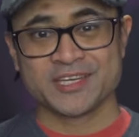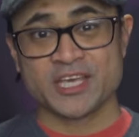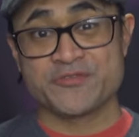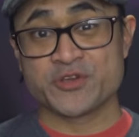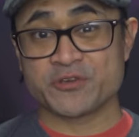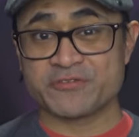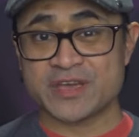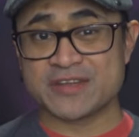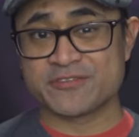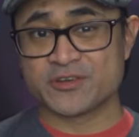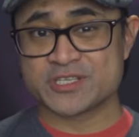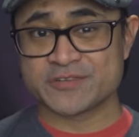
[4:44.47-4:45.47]
If you're a fan
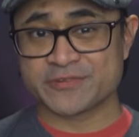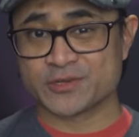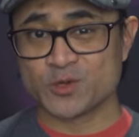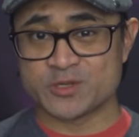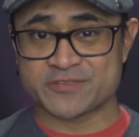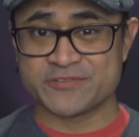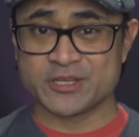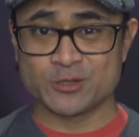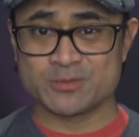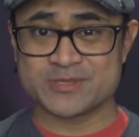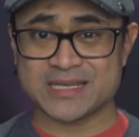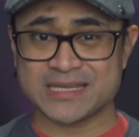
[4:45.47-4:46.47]
of Christopher Nolan's
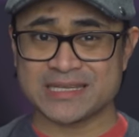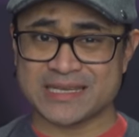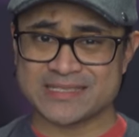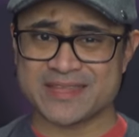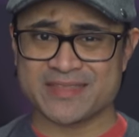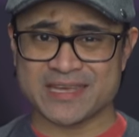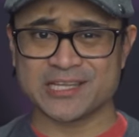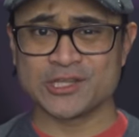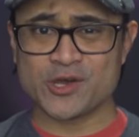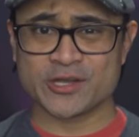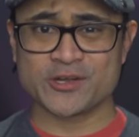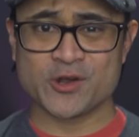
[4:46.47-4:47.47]
films and like to think
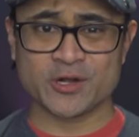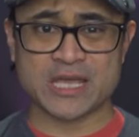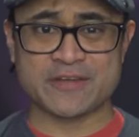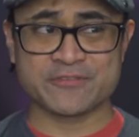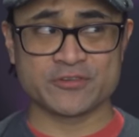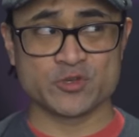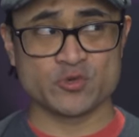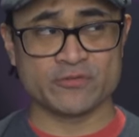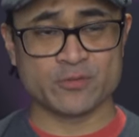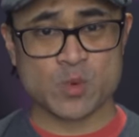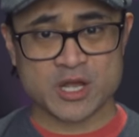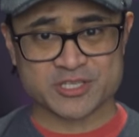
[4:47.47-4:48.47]
long and hard after
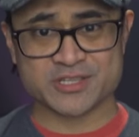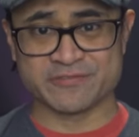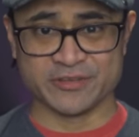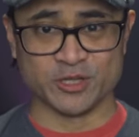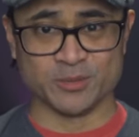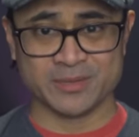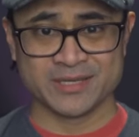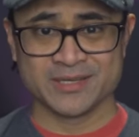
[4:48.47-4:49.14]
you've watched the film,